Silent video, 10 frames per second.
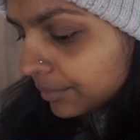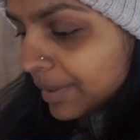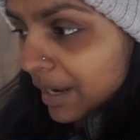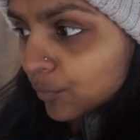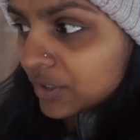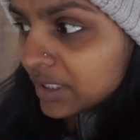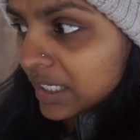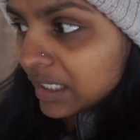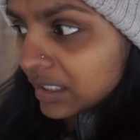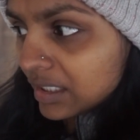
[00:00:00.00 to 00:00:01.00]
Bam was
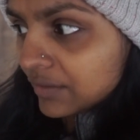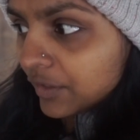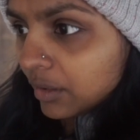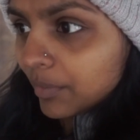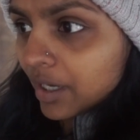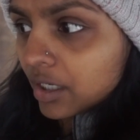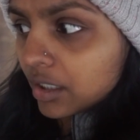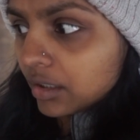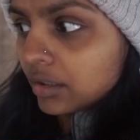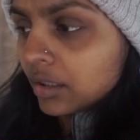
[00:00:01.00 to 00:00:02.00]
sick. He's feeling
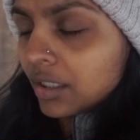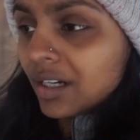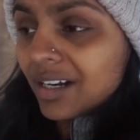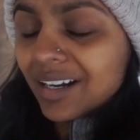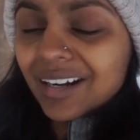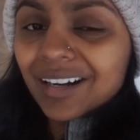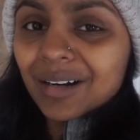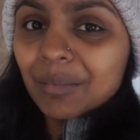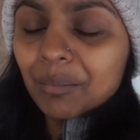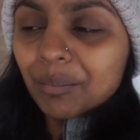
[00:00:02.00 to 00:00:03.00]
better.
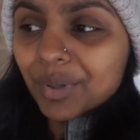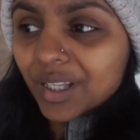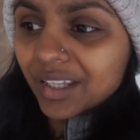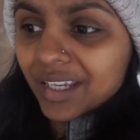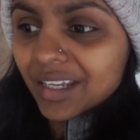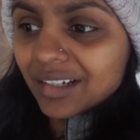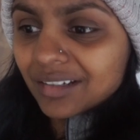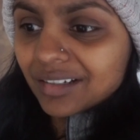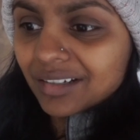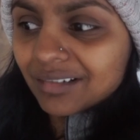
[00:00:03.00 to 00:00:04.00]
Billy,
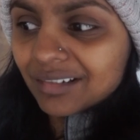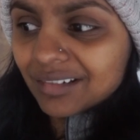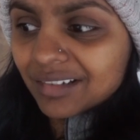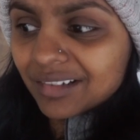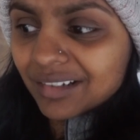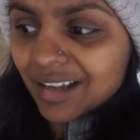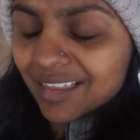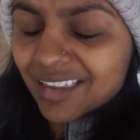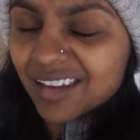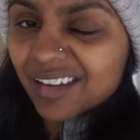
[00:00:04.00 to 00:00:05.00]
I
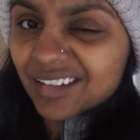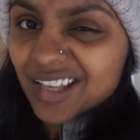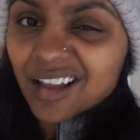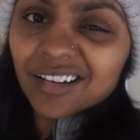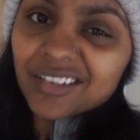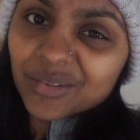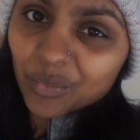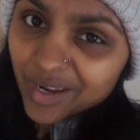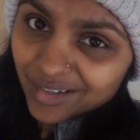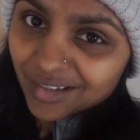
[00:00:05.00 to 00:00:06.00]
think, is on his
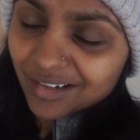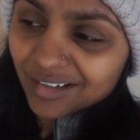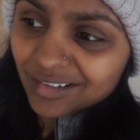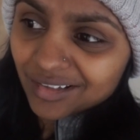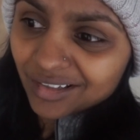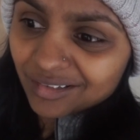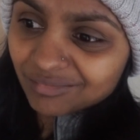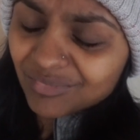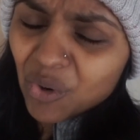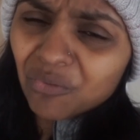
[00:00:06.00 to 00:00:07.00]
way to getting sick.
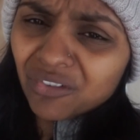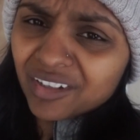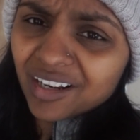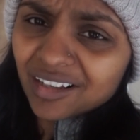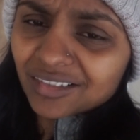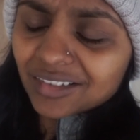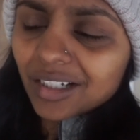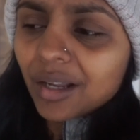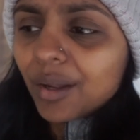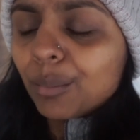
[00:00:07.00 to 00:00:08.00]
Hopefully not,
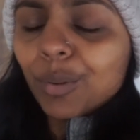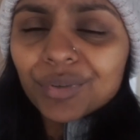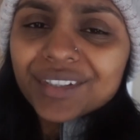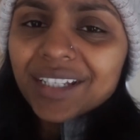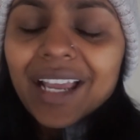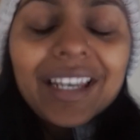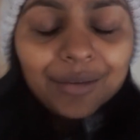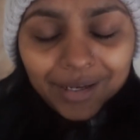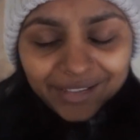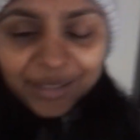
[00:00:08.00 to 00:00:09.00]
but we'll see.
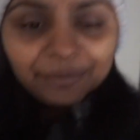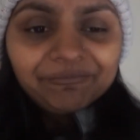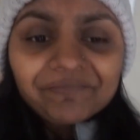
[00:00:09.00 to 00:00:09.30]
Anyways,